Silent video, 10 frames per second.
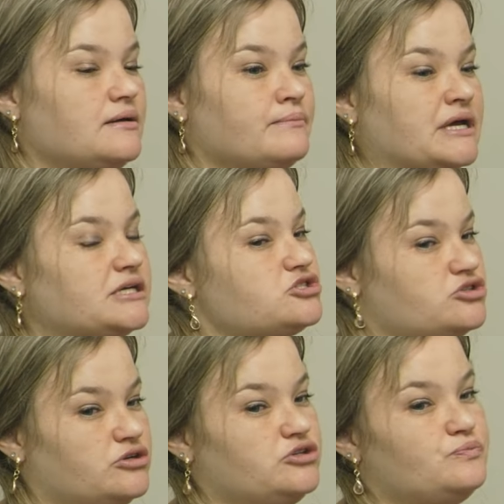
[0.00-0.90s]
make
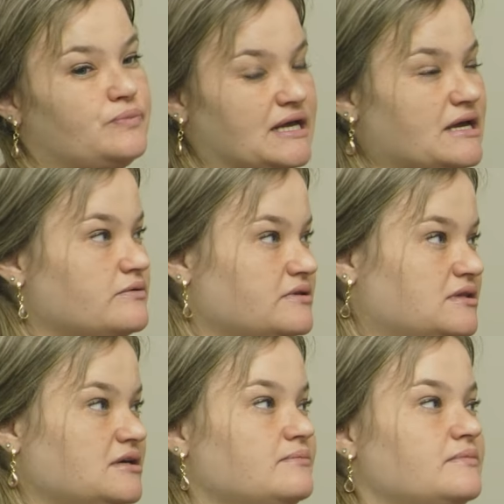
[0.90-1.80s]
sure you play
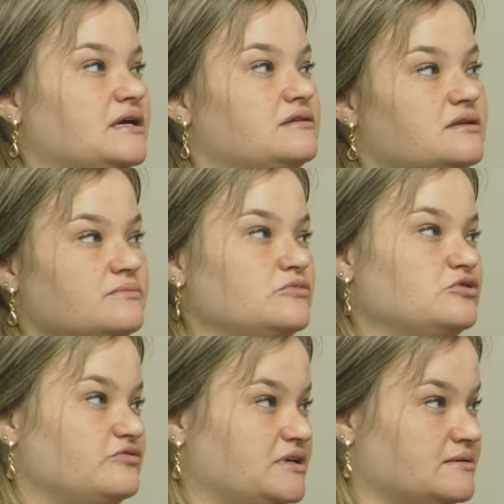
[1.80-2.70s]
with them, get them
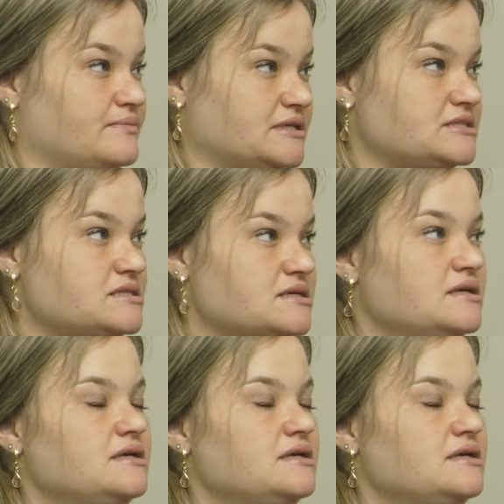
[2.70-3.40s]
moving a bit,